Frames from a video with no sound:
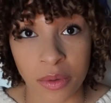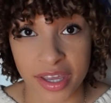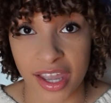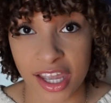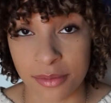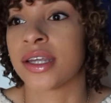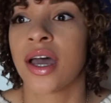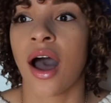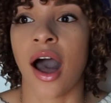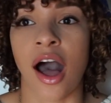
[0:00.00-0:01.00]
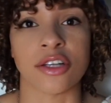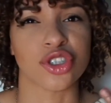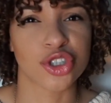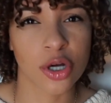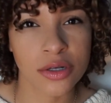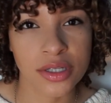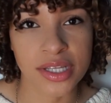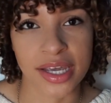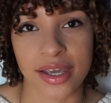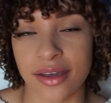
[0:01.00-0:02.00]
game,
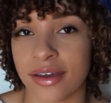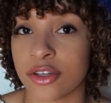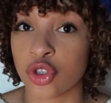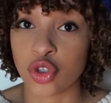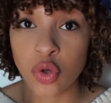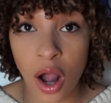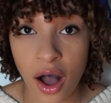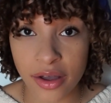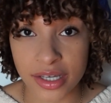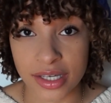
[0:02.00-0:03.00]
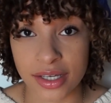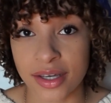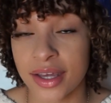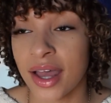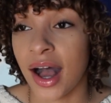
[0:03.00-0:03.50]
journaling, drawing.